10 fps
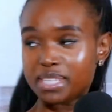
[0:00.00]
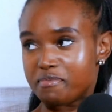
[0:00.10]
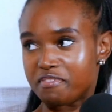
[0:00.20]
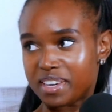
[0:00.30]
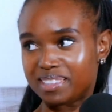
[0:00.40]

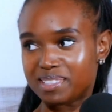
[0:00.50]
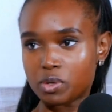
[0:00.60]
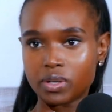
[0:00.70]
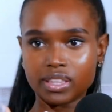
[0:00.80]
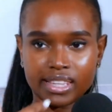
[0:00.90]
makes him fail.
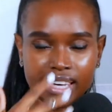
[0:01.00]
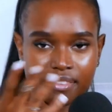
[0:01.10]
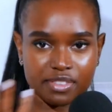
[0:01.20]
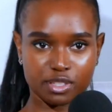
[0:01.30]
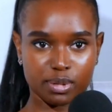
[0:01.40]
So
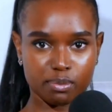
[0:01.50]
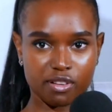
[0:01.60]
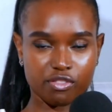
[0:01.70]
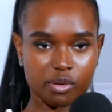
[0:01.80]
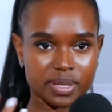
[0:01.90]
they have this
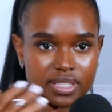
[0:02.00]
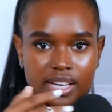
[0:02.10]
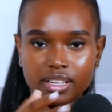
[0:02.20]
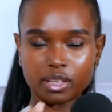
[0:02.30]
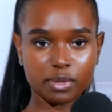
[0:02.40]
big
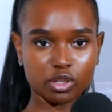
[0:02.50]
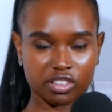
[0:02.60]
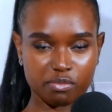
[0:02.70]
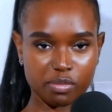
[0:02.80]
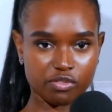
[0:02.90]
performance, and in the
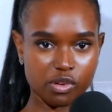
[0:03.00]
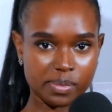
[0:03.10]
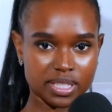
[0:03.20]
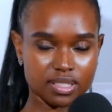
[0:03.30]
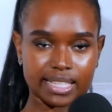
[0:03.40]
middle of the
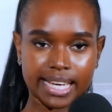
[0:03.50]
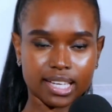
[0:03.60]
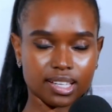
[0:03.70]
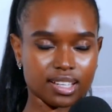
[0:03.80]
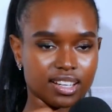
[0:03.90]
performance,
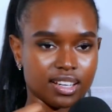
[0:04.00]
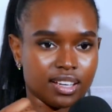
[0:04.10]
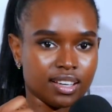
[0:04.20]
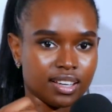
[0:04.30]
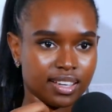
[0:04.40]
like
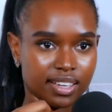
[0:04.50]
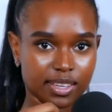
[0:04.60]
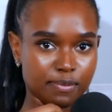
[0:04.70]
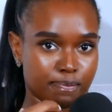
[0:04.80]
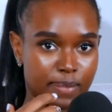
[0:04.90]

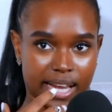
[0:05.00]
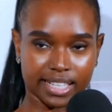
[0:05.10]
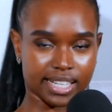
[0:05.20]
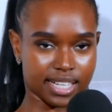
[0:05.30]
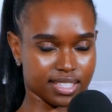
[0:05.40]
he
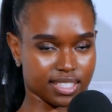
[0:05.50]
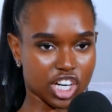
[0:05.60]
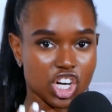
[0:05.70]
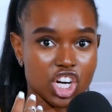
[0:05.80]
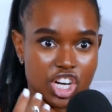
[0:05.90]

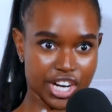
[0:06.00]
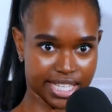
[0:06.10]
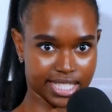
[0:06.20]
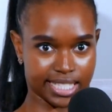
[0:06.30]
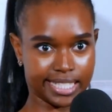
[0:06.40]
blunders
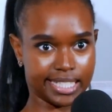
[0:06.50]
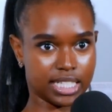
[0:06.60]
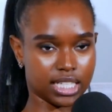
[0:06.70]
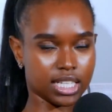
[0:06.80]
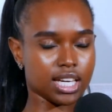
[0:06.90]

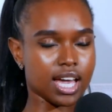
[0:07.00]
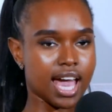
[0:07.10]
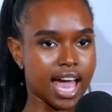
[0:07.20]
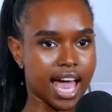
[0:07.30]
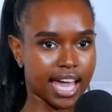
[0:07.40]
crazily
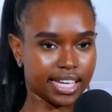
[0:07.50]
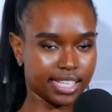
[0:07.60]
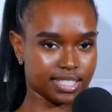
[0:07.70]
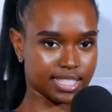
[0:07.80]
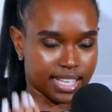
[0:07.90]

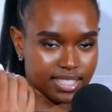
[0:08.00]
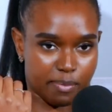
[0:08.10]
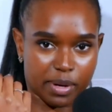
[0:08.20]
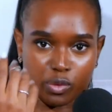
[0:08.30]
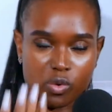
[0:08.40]
and he
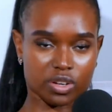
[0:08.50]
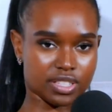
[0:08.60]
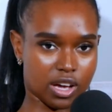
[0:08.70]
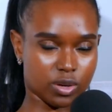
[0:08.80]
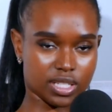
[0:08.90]
stands up and
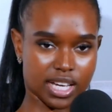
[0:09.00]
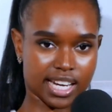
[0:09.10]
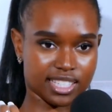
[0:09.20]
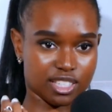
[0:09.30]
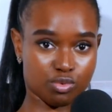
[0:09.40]
walks out
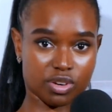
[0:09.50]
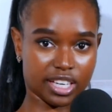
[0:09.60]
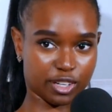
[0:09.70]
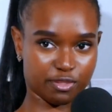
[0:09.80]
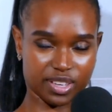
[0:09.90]
and as he's
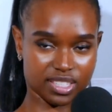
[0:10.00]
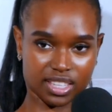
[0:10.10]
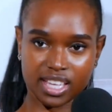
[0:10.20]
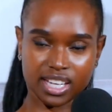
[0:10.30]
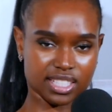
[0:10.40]
walking out
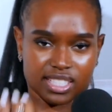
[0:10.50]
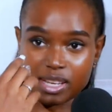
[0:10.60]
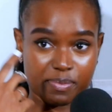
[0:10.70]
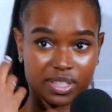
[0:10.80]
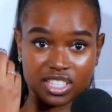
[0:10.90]
facing
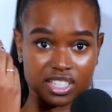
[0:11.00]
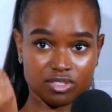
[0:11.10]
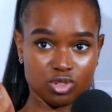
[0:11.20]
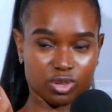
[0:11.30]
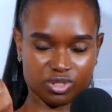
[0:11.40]
that something
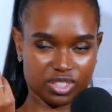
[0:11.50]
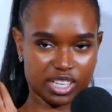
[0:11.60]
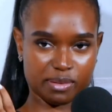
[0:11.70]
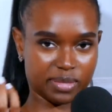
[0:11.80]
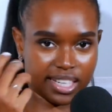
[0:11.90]
just dawns
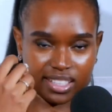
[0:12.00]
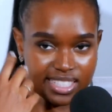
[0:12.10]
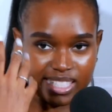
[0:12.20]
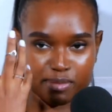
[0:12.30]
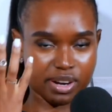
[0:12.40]
on him
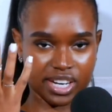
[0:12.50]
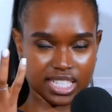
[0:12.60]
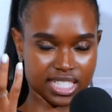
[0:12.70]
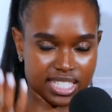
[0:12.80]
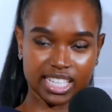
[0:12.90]
like he's
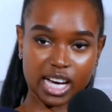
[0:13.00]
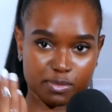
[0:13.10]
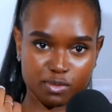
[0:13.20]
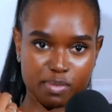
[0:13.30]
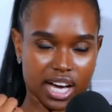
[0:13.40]
liberated he
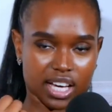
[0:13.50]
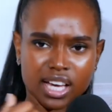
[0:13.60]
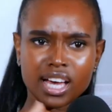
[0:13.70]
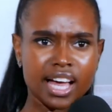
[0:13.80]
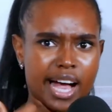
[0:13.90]
comes
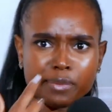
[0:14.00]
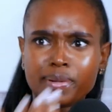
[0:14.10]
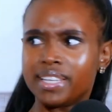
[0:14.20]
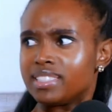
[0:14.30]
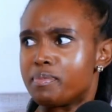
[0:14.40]
back
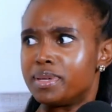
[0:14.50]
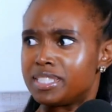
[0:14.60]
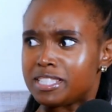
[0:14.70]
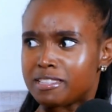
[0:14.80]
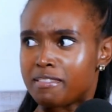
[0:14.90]
and plays the
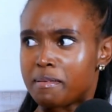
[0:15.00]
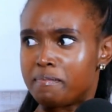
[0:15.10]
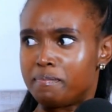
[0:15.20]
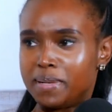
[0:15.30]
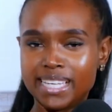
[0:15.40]
best he's
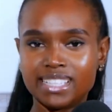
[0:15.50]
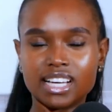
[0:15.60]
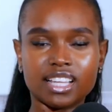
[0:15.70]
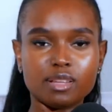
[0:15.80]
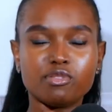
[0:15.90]
ever
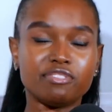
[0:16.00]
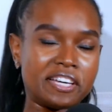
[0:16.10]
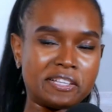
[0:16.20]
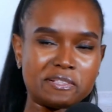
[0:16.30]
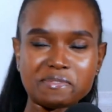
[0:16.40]
played and the
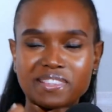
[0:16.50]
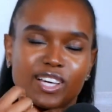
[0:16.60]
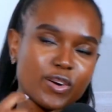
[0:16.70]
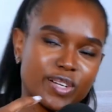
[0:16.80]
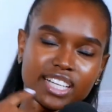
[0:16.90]
movie ends
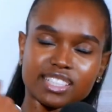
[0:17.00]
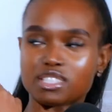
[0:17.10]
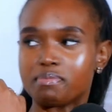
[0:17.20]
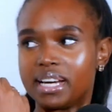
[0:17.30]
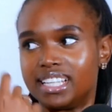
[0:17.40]
with the
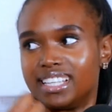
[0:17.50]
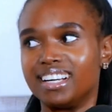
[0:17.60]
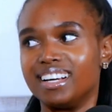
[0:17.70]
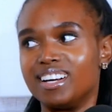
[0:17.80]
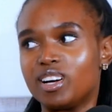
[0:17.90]
conductor
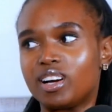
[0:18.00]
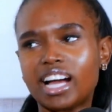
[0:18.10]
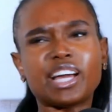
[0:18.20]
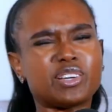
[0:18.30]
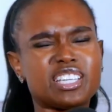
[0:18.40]
smiling
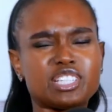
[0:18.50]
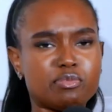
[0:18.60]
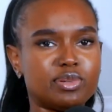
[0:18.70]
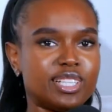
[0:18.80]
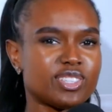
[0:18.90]

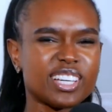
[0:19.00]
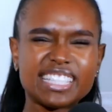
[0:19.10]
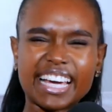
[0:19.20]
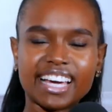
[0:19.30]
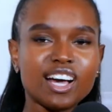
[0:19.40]
such a bully. So
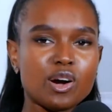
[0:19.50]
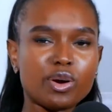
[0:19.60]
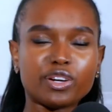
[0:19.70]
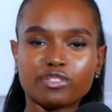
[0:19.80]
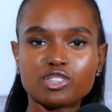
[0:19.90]
it's like
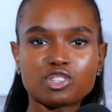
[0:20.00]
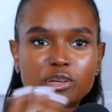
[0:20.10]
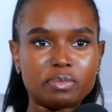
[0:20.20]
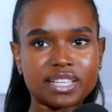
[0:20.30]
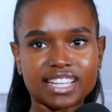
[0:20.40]
one of
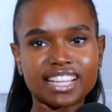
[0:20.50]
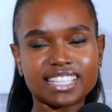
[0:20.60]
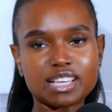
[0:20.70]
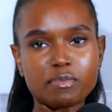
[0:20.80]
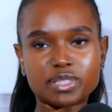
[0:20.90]
those screenplays.
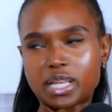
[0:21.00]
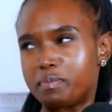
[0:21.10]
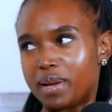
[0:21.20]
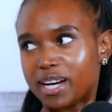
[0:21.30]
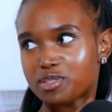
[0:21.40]
Another example is
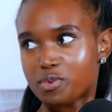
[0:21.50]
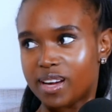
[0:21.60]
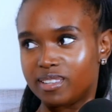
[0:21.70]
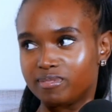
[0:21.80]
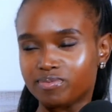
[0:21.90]
like Black
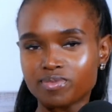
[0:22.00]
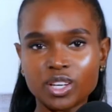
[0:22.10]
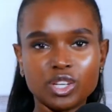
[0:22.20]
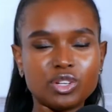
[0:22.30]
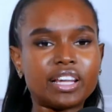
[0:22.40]
Swan.
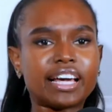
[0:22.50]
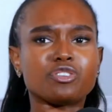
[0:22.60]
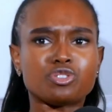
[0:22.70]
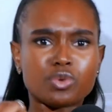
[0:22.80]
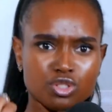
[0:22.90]
You know,
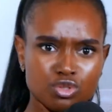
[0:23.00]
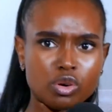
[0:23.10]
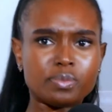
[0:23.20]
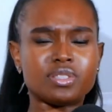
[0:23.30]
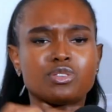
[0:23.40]
like how she was
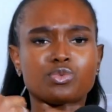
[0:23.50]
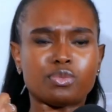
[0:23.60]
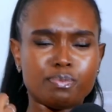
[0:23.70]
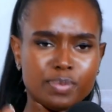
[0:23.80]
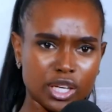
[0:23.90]
so
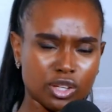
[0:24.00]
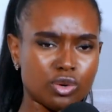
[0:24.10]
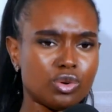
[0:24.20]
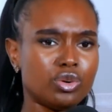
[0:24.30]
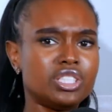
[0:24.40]
obsessed with
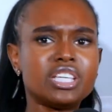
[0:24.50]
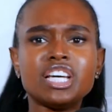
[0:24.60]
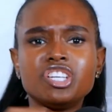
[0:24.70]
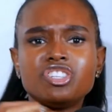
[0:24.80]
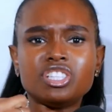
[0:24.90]
being
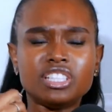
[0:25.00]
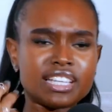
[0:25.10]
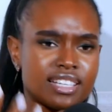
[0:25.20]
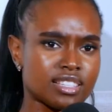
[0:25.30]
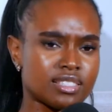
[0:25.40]
good. She
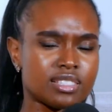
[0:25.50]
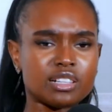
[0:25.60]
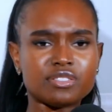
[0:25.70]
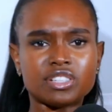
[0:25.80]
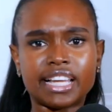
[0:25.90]
denies
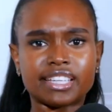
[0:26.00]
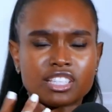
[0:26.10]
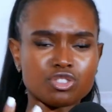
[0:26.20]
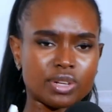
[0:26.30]
herself. She like